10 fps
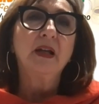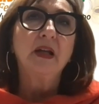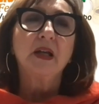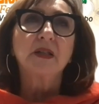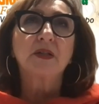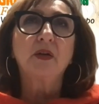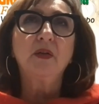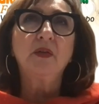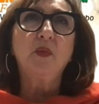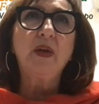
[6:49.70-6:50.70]
So
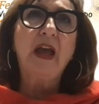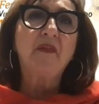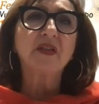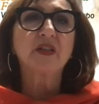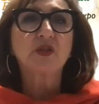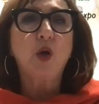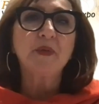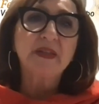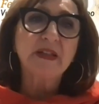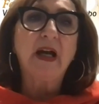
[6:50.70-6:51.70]
that we have a
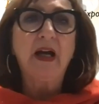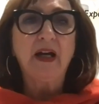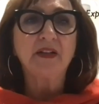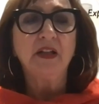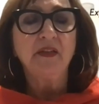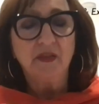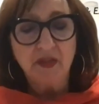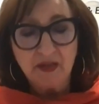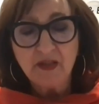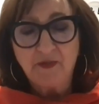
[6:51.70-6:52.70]
stop-start.
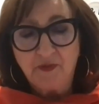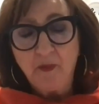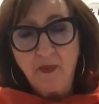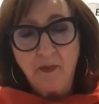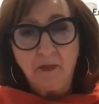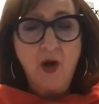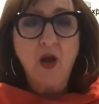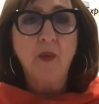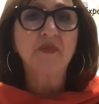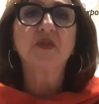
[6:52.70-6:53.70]
This is from my
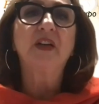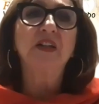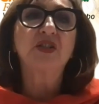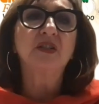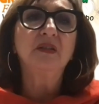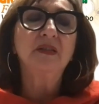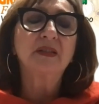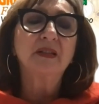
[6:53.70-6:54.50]
observations.